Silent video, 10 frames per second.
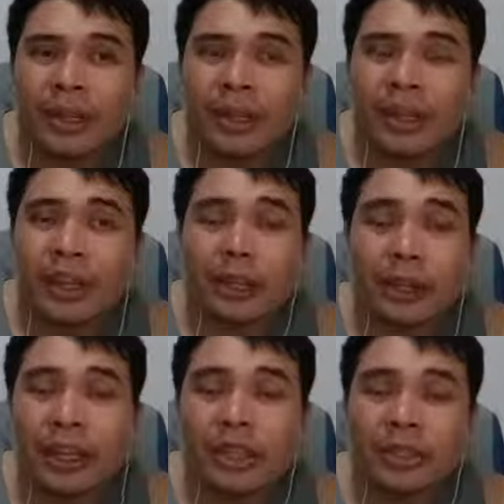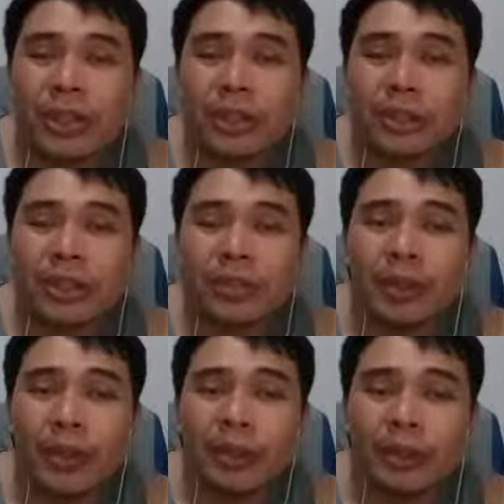Like you're trying to
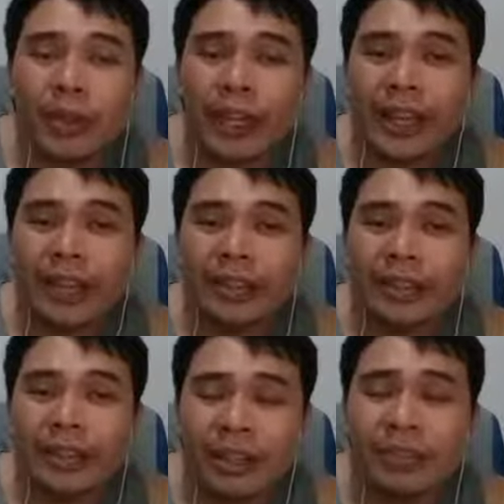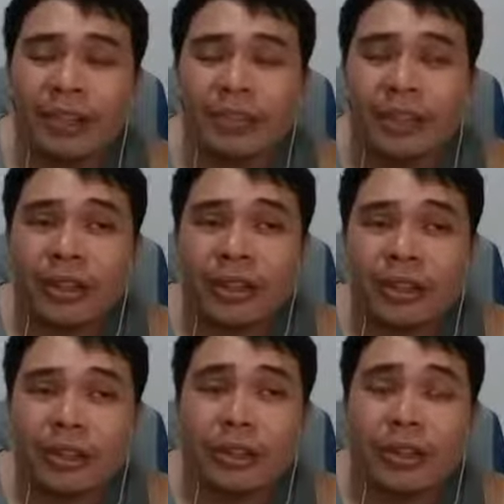explain to a kid, even if
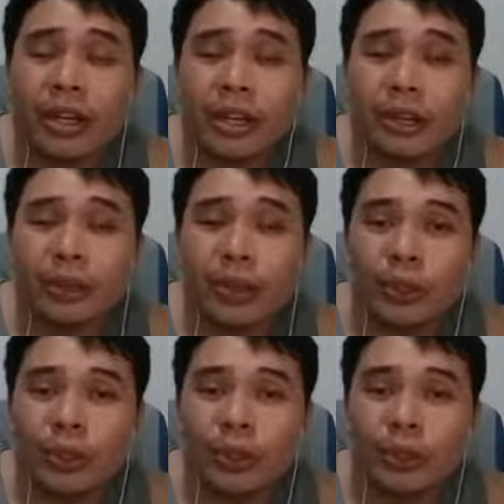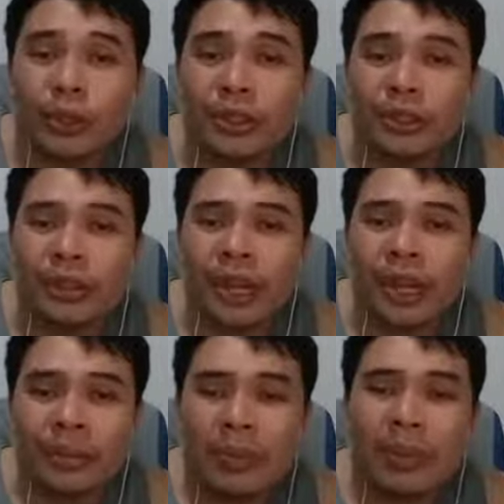you're talking to an old person.
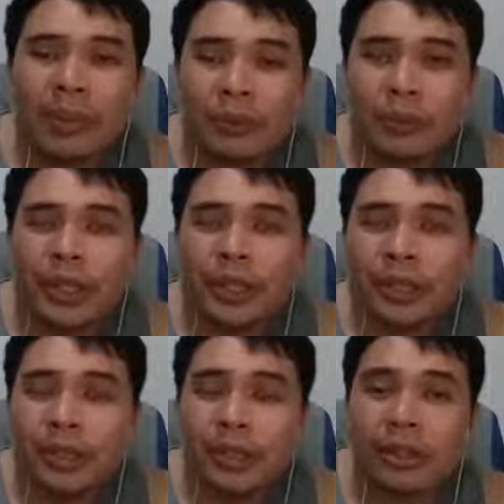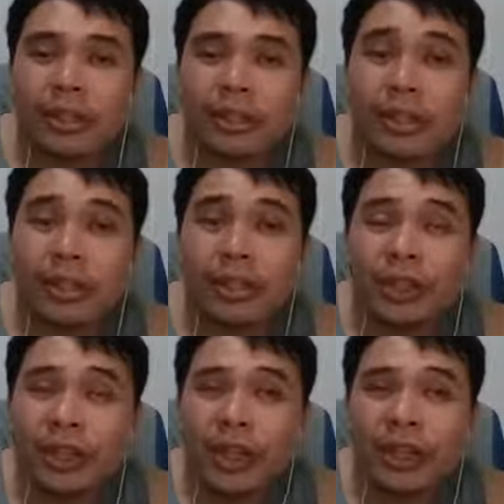Because the reason the customer is
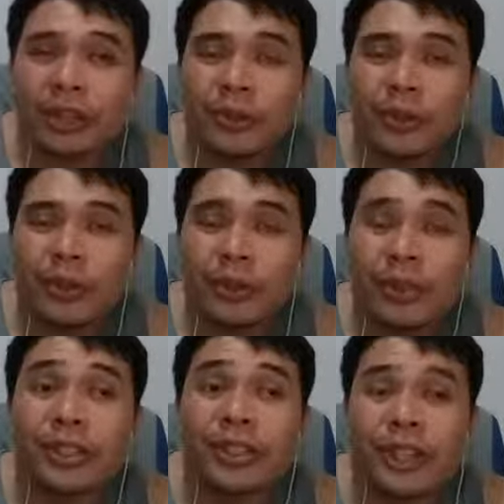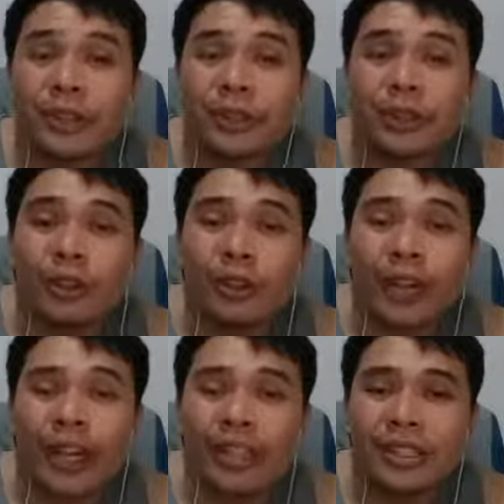calling you is because they don't know the
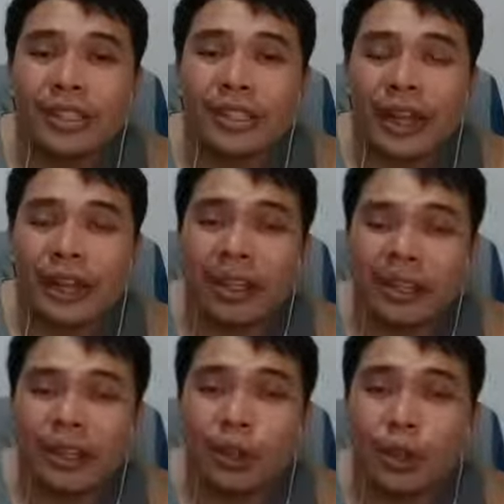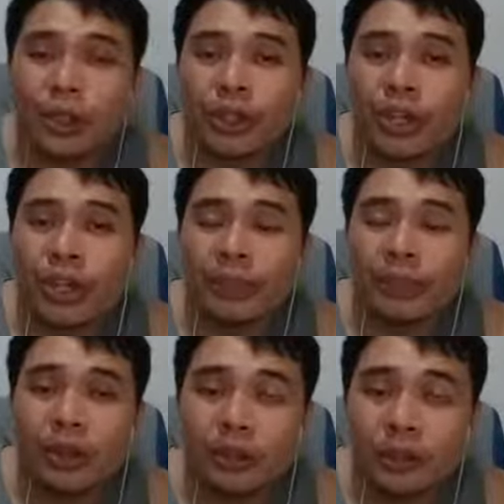answer, and it's your job
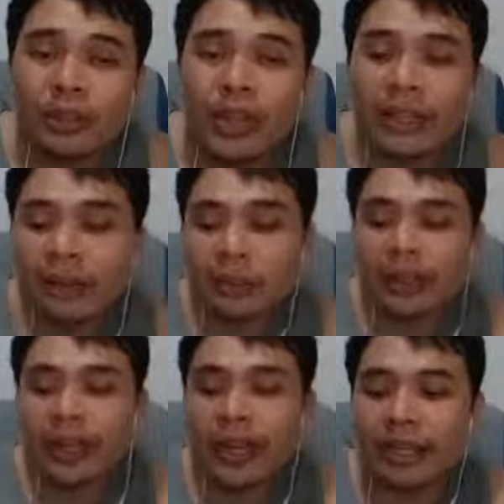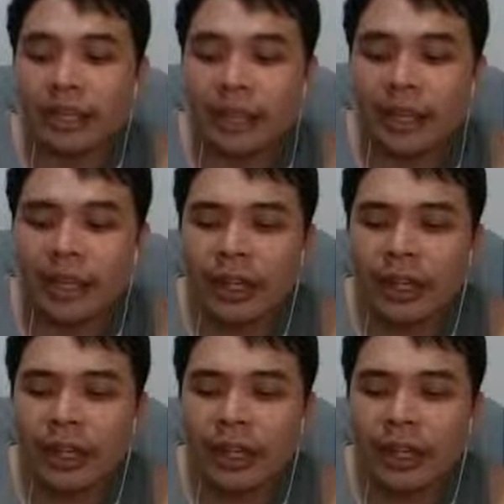to provide them with the answer.